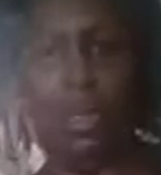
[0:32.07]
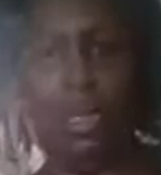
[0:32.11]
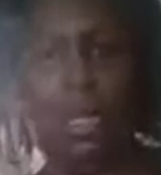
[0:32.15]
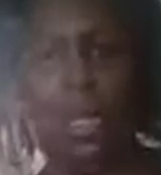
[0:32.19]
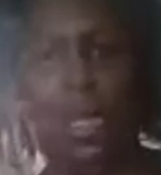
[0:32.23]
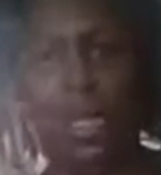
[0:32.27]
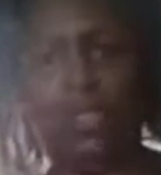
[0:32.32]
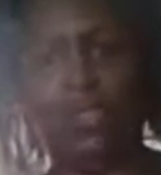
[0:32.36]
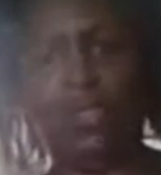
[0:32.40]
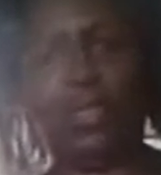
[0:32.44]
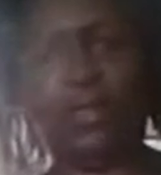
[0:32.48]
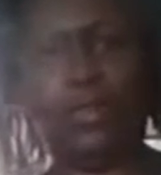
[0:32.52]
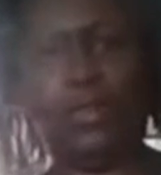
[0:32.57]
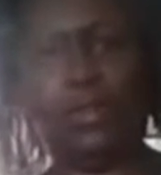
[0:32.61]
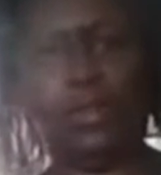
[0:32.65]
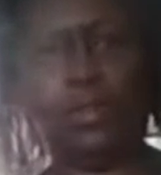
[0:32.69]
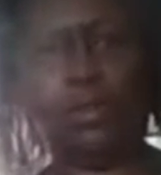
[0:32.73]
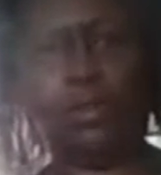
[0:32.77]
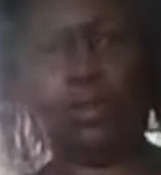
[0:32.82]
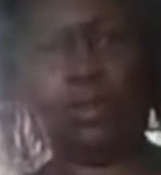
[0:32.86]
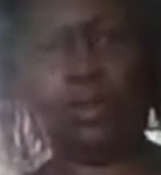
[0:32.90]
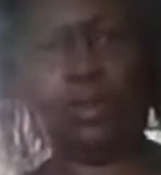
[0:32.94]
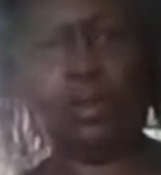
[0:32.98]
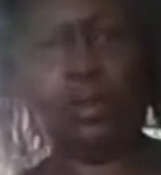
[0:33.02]
And this
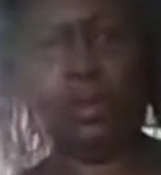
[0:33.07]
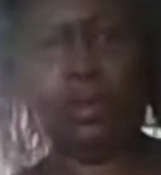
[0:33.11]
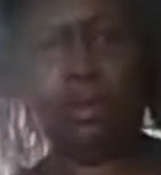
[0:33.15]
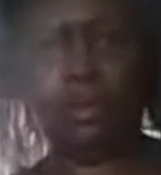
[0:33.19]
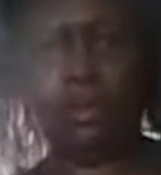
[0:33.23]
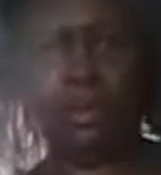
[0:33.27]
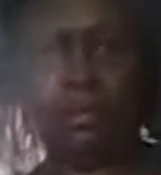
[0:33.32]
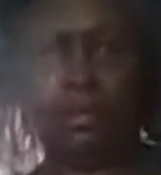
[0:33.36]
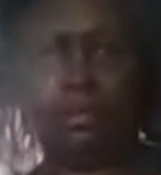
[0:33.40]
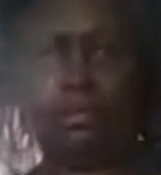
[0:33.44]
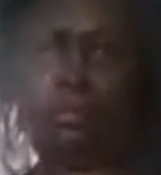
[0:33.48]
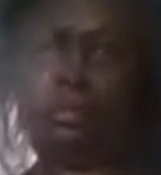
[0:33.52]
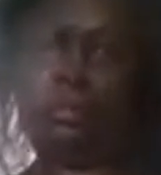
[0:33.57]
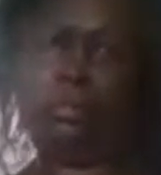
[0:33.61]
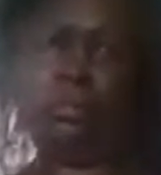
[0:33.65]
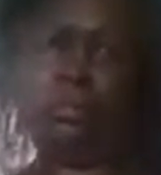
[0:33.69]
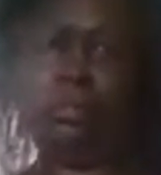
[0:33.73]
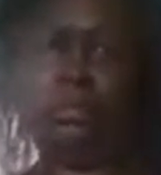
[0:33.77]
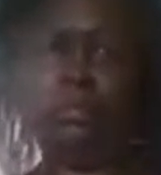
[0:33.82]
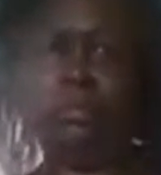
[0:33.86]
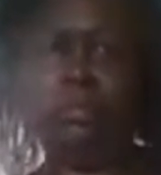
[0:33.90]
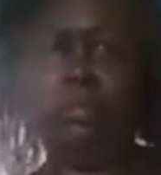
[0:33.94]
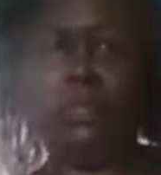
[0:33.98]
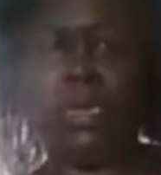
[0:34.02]
is
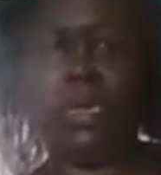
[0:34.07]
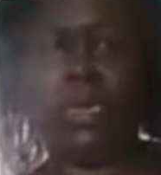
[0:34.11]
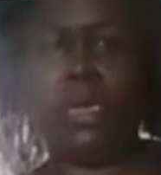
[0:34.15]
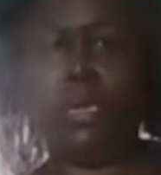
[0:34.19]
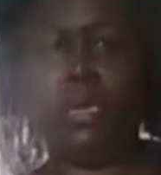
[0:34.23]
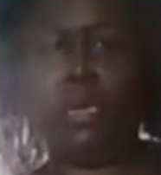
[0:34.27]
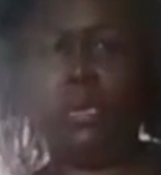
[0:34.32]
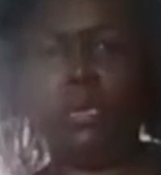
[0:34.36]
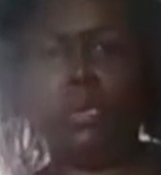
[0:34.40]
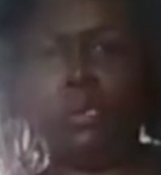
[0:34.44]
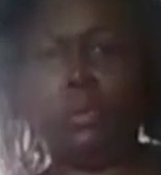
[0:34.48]
me,